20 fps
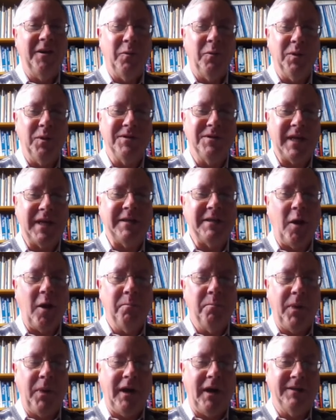It was set
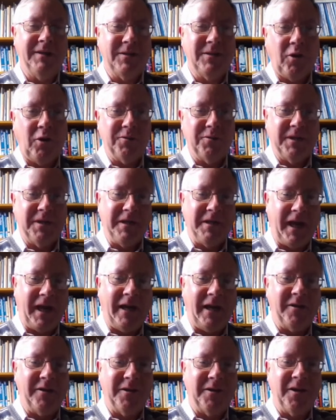up by Scots in
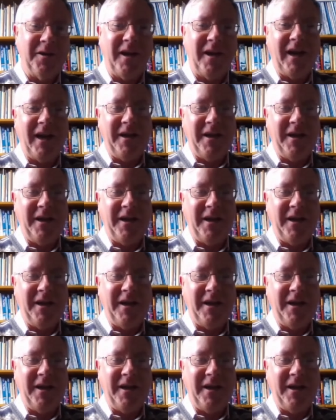Canada,